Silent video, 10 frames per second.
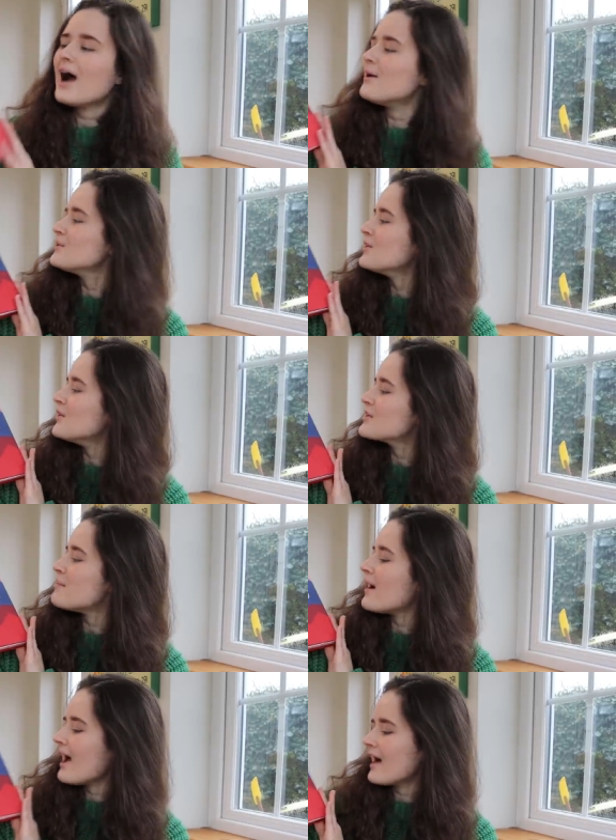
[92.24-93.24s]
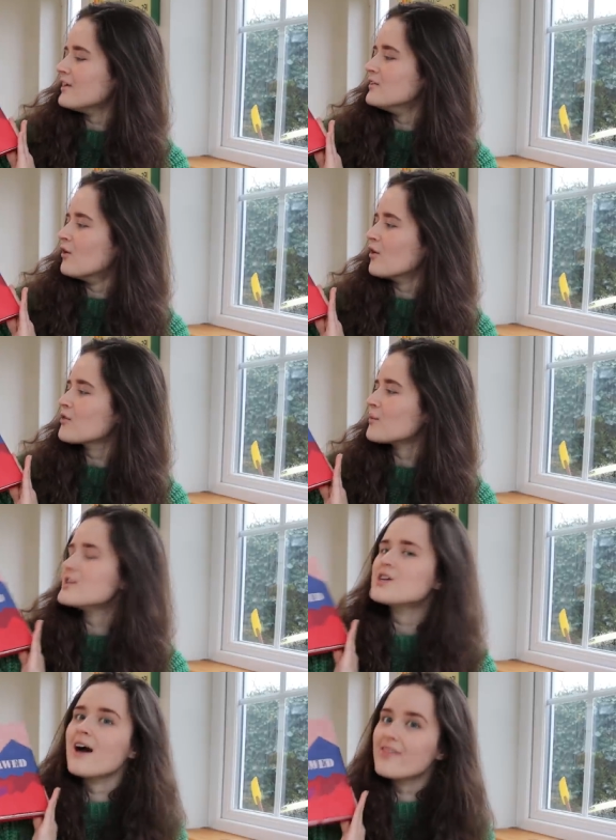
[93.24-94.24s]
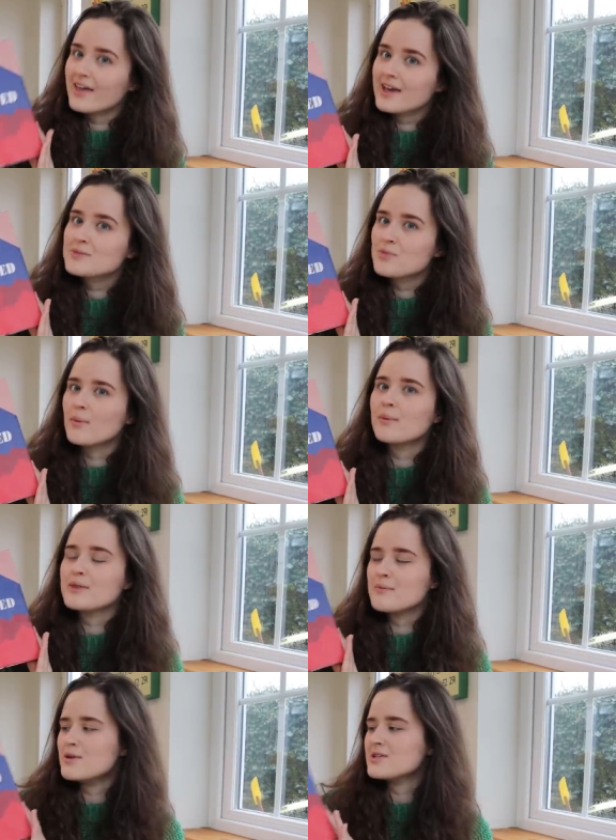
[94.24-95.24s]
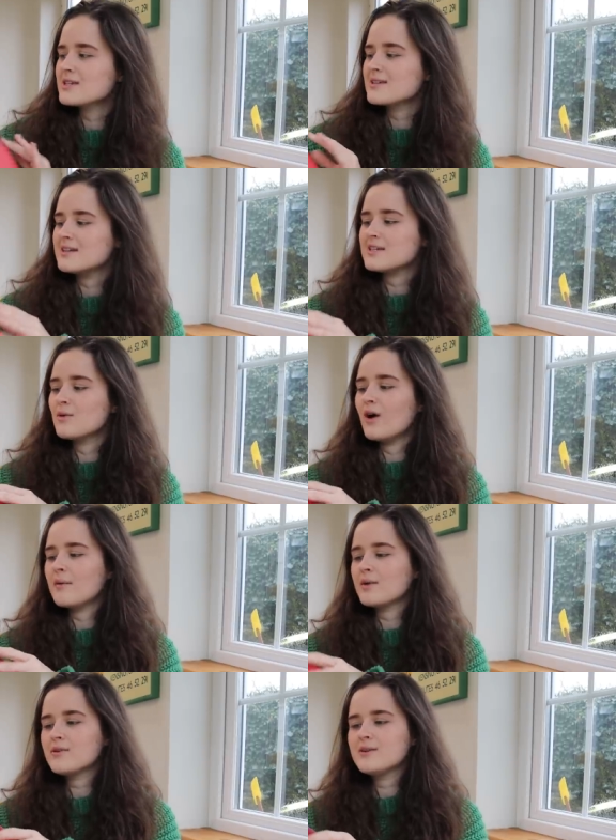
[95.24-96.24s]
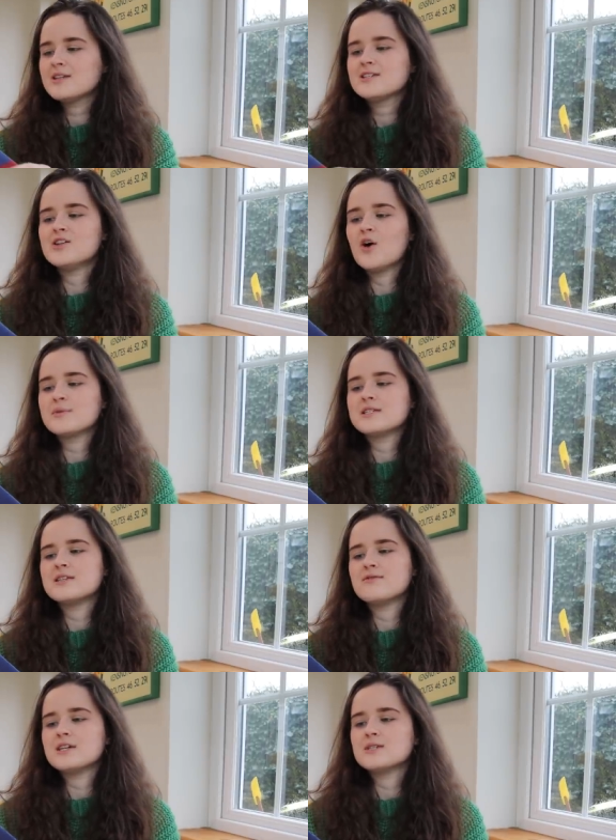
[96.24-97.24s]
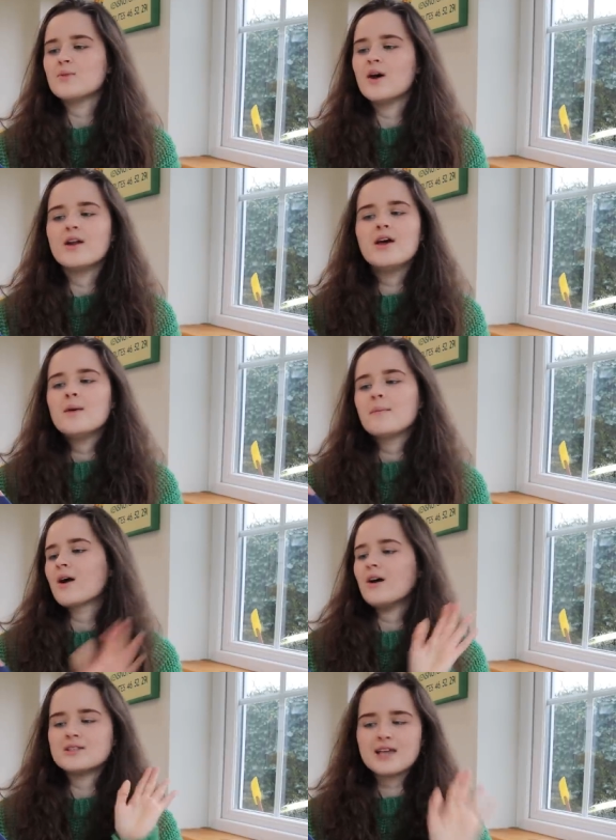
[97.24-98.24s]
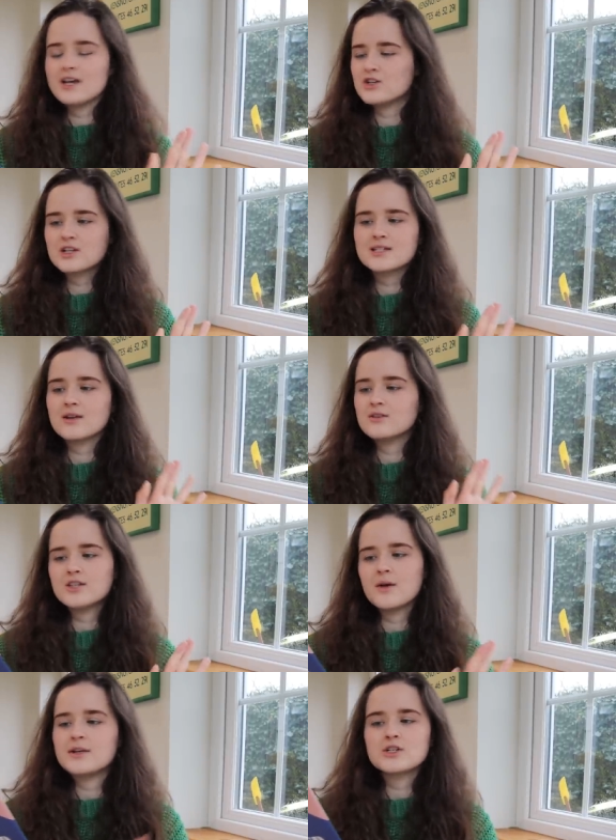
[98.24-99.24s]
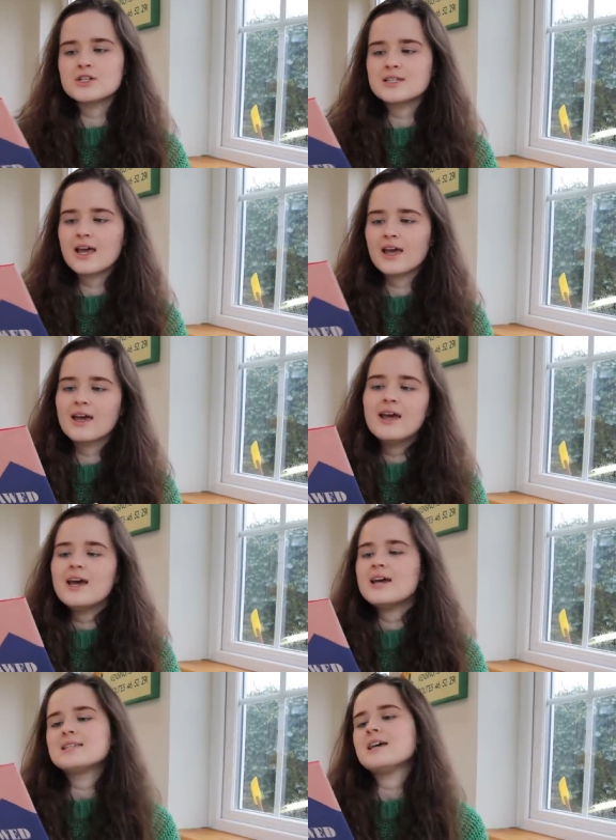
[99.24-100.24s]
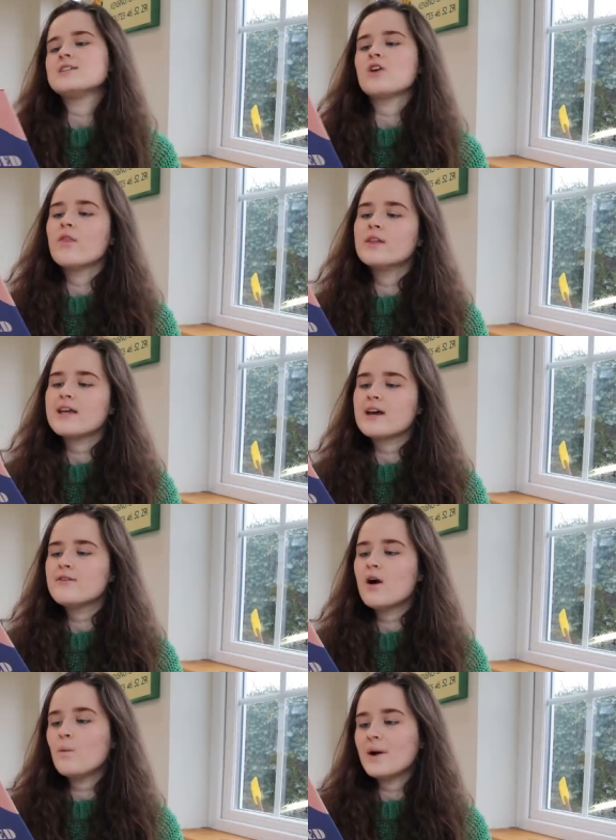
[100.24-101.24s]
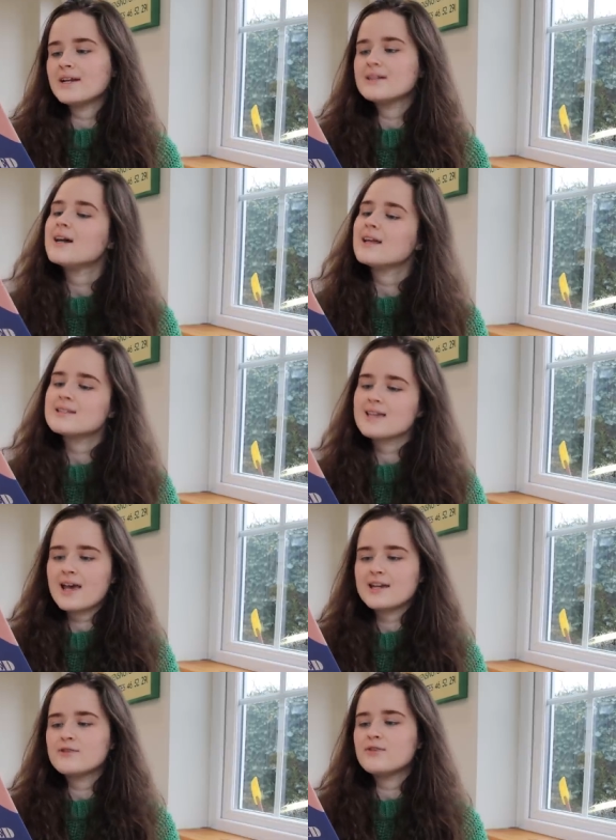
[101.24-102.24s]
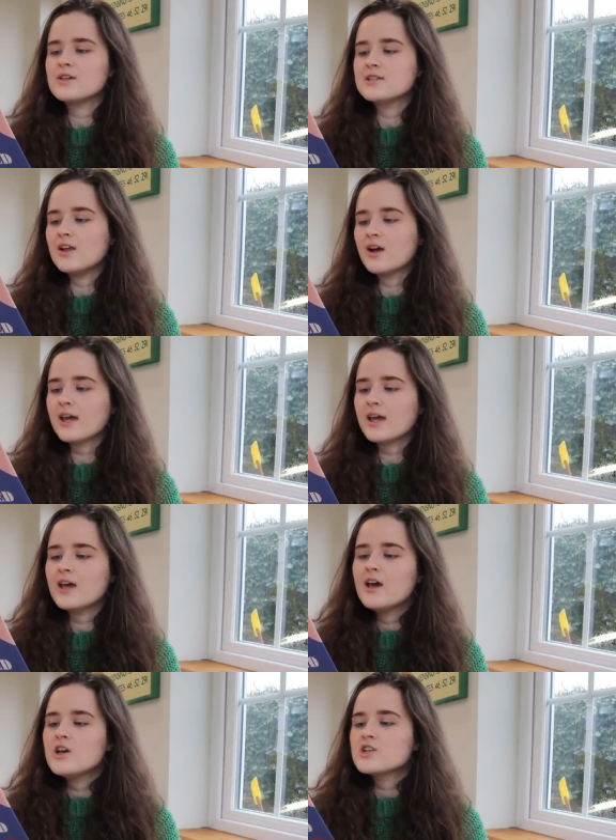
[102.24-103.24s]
Outlawed by Anna North, which I think is probably the most exciting one. I'm going to read the synopsis of this one because it just sounds so interesting. It says, on the day of her wedding dance, Ada feels lucky.